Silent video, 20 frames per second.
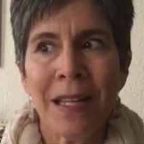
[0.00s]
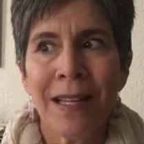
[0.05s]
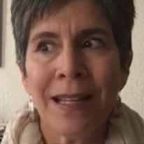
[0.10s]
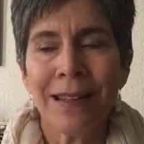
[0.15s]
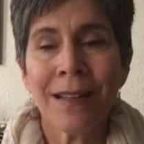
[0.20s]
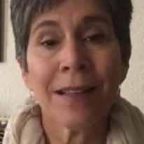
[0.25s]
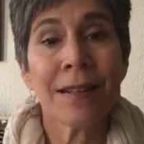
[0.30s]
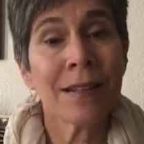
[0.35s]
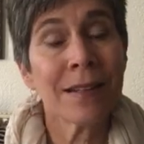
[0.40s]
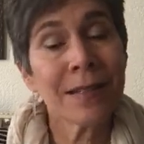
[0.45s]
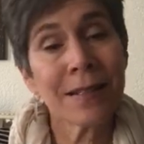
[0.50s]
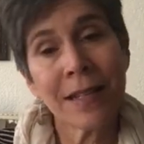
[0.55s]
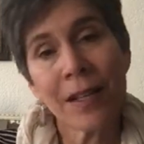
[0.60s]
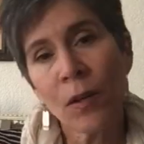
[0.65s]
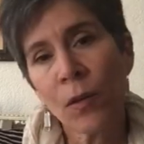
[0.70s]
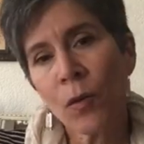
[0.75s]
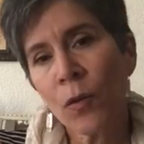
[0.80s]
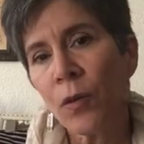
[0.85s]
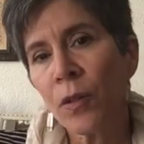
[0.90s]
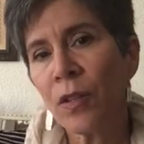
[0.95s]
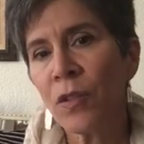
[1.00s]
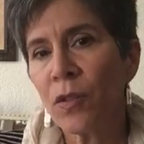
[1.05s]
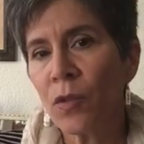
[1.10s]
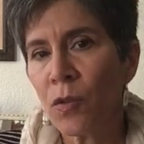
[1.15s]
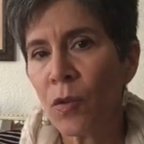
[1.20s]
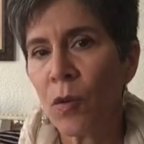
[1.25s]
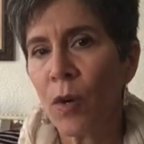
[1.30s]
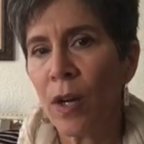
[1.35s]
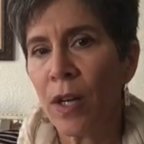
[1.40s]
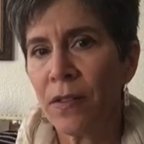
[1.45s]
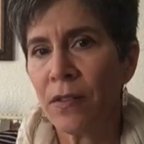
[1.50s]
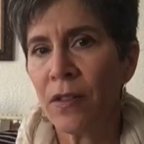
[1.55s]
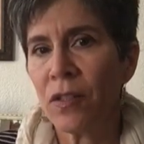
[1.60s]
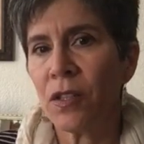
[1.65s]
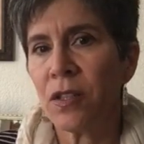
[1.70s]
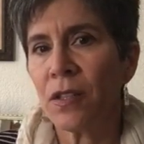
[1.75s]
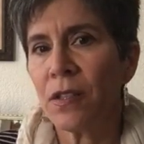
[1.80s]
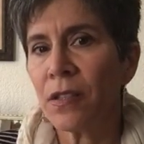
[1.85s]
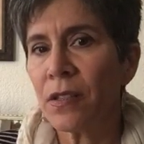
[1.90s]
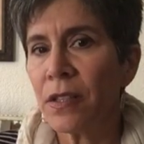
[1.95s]
linens. They don't only do cross-stitch
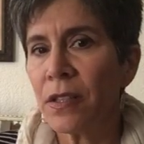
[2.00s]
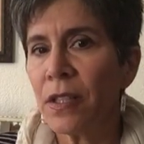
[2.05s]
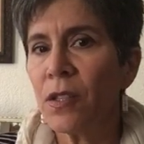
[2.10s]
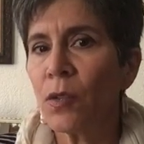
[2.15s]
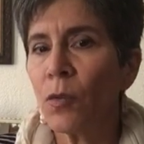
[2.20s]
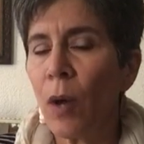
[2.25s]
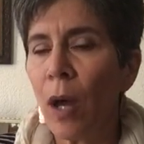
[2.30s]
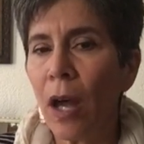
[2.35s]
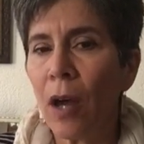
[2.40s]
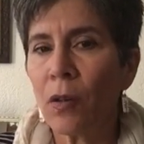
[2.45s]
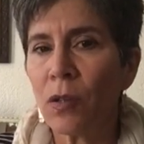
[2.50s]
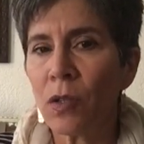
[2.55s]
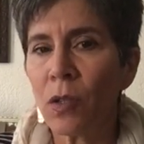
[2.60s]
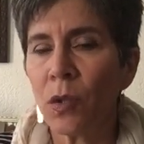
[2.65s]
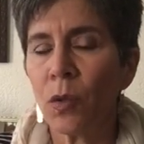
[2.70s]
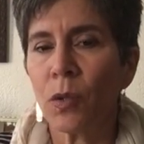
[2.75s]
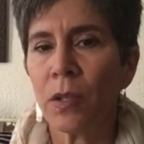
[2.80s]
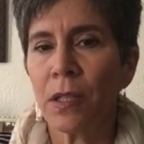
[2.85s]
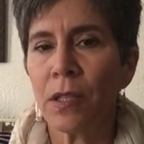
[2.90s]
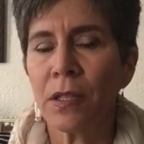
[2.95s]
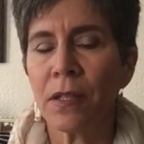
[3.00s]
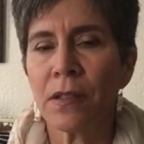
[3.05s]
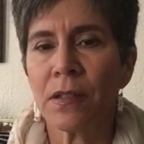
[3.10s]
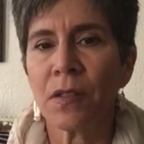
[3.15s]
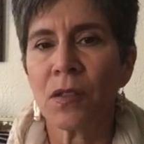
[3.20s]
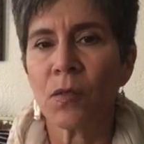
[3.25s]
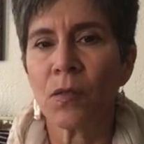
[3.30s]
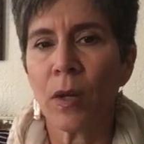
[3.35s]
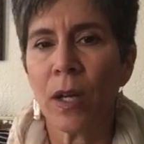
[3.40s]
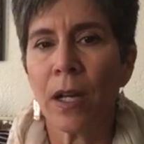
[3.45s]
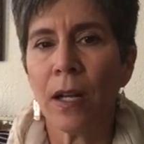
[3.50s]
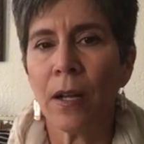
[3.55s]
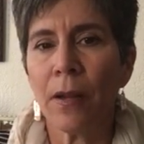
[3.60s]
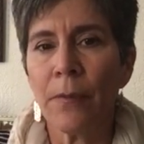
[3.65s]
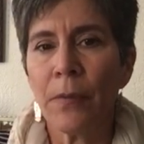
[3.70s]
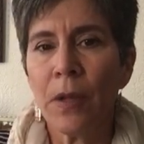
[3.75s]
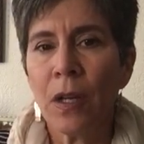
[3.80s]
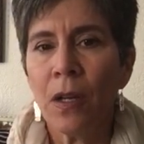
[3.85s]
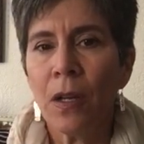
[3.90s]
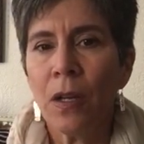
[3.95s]
linens, they do household linens as well,
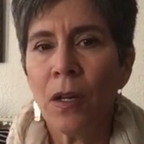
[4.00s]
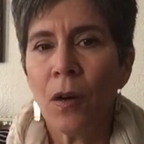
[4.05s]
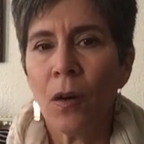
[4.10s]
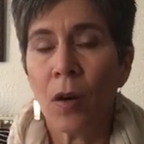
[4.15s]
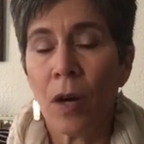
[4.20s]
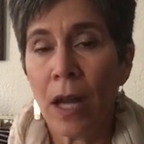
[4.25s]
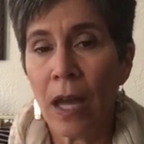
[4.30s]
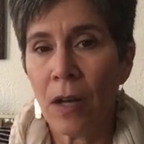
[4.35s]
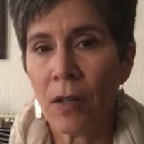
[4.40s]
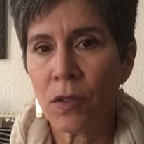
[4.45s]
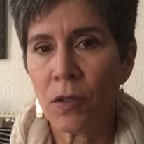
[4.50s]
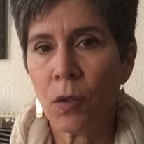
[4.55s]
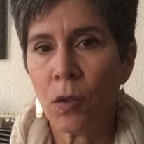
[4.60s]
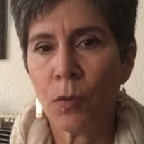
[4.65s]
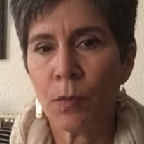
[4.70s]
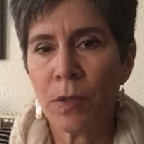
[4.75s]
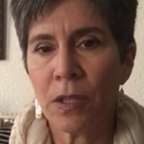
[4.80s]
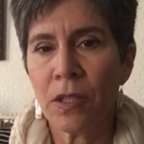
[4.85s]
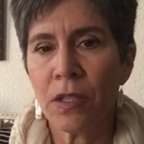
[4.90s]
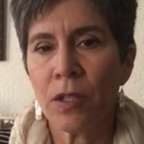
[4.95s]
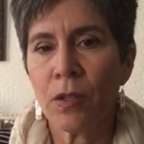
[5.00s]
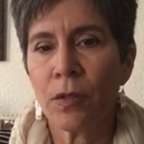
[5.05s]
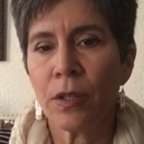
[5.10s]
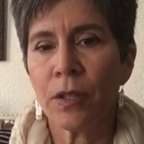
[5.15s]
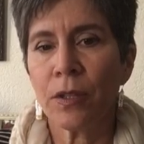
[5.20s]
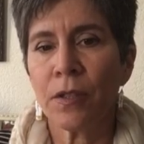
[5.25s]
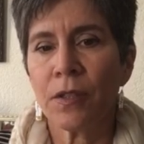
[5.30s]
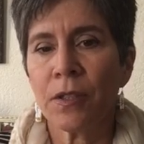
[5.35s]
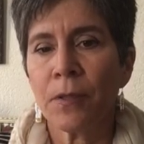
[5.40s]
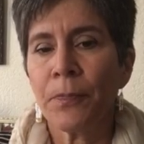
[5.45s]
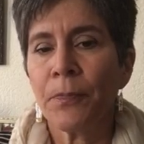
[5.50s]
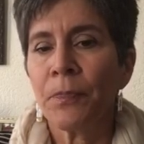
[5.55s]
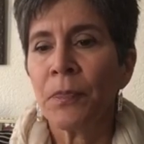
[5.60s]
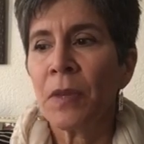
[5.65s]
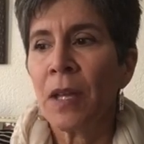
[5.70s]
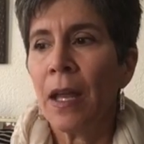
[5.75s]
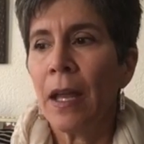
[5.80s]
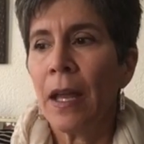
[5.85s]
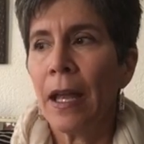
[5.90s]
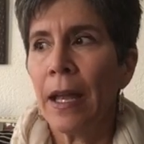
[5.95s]
or household materials,
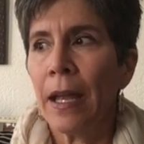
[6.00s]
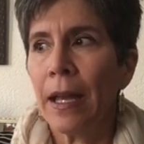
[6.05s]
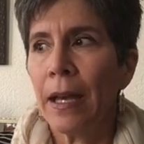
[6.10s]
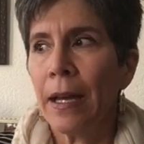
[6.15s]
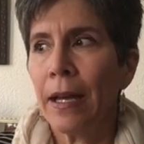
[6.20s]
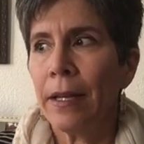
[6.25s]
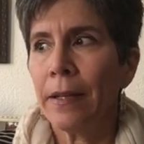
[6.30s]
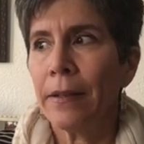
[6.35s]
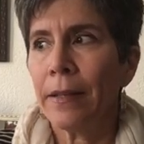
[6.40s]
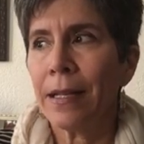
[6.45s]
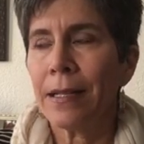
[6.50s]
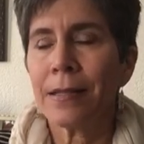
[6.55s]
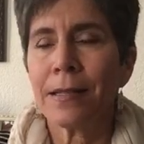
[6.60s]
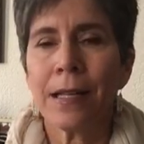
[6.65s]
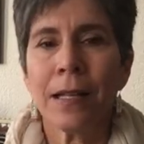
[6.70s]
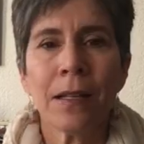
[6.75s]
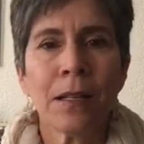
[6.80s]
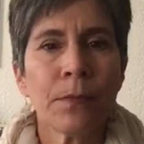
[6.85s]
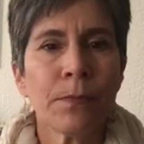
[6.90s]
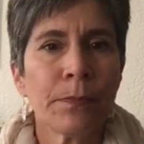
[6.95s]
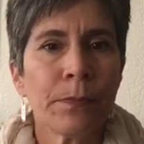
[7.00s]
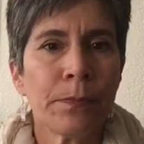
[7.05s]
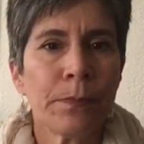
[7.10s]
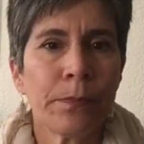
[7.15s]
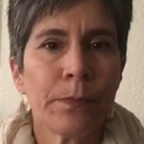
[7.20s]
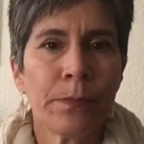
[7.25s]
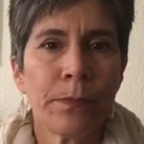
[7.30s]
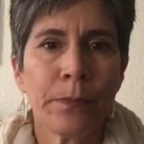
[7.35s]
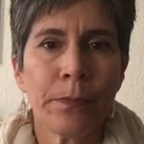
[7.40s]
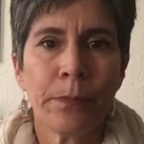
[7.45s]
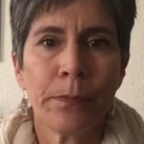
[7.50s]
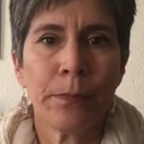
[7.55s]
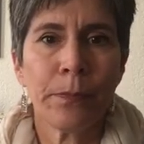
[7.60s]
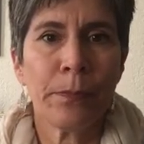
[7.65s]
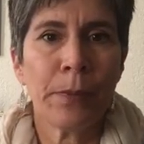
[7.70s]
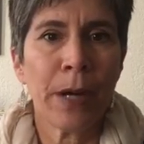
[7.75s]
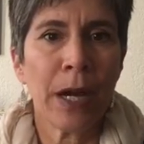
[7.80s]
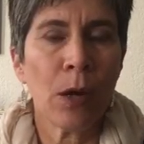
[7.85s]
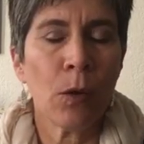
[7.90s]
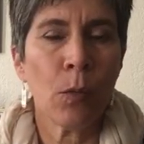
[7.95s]
and they sell it
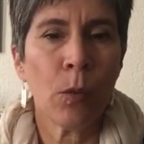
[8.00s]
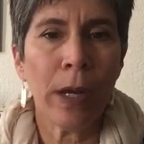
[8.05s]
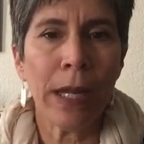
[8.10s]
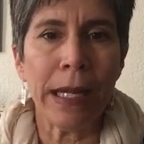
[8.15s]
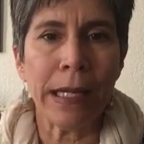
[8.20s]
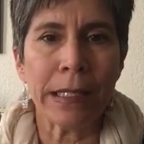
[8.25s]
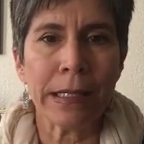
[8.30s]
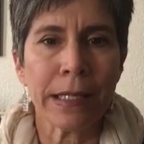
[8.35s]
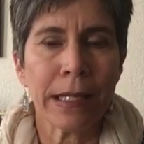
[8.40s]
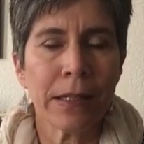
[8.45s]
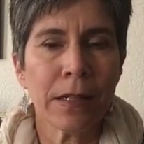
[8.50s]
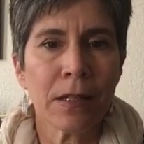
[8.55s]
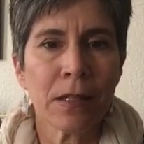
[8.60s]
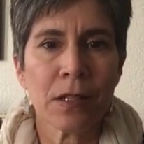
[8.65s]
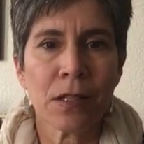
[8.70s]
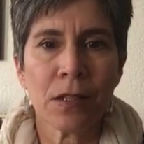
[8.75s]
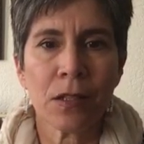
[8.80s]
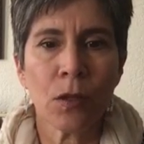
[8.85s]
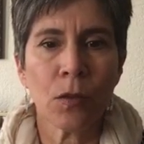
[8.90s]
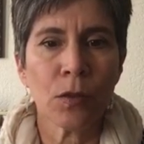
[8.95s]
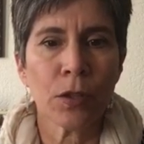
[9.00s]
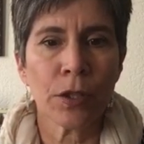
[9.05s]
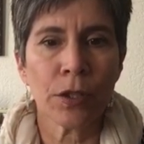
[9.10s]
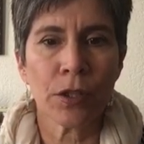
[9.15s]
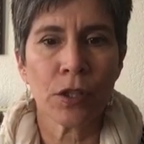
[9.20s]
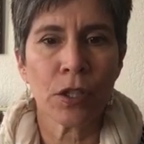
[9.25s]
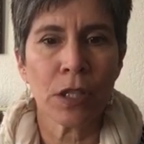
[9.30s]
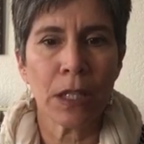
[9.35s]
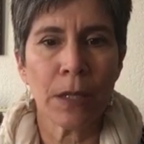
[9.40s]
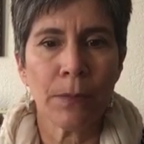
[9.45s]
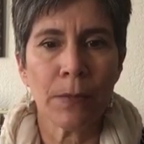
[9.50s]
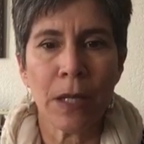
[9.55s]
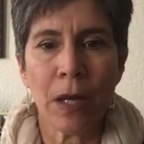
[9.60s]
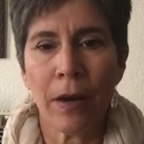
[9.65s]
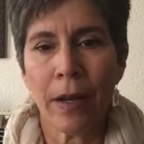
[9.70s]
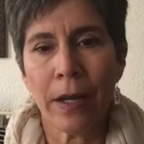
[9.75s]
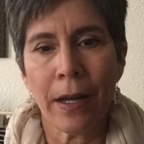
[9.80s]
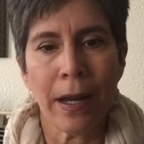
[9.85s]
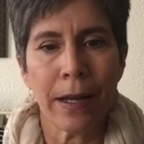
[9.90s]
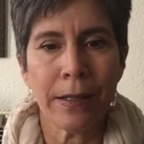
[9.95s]
by weight, and it's so dirt cheap.
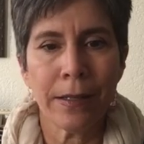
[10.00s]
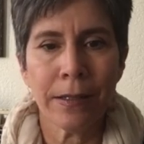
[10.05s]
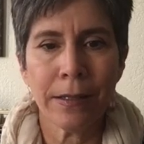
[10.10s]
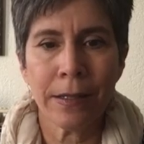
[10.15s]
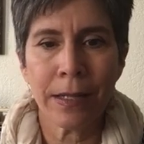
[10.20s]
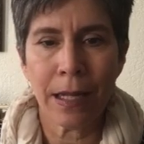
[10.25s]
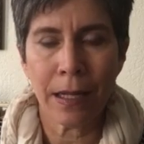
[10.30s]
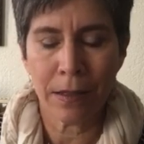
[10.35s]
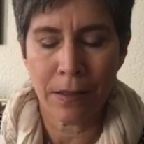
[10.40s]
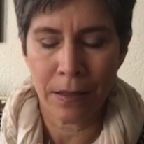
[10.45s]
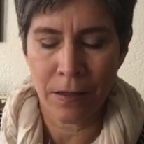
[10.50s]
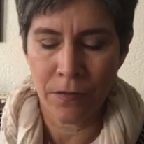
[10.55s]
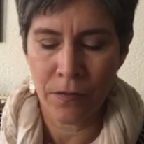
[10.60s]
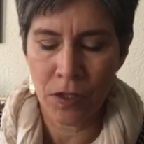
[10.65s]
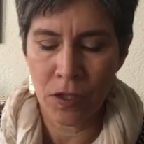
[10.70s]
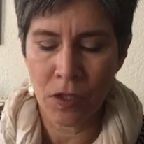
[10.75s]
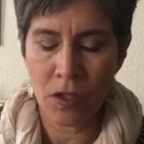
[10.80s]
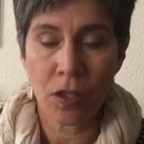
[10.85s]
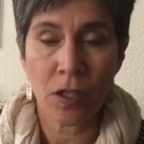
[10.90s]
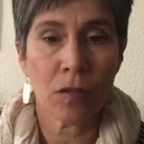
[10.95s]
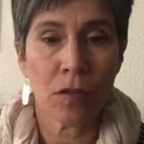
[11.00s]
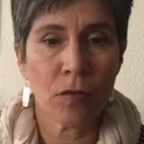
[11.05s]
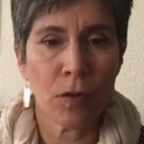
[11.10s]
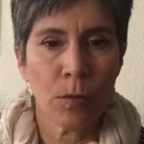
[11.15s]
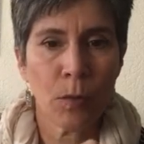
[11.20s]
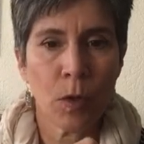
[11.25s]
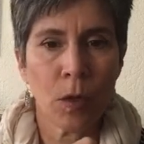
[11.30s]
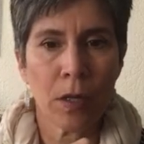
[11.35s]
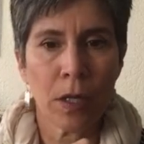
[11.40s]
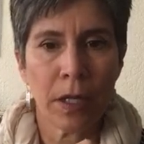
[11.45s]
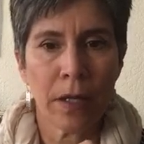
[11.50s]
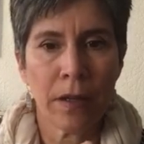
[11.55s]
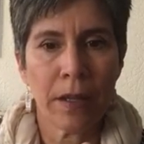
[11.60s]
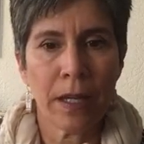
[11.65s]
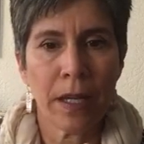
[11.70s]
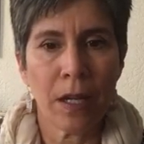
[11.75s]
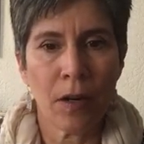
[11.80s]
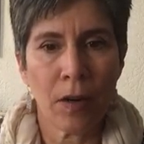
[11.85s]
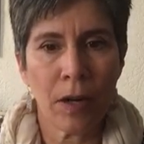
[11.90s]
Now I didn't get the vintage country mocha there.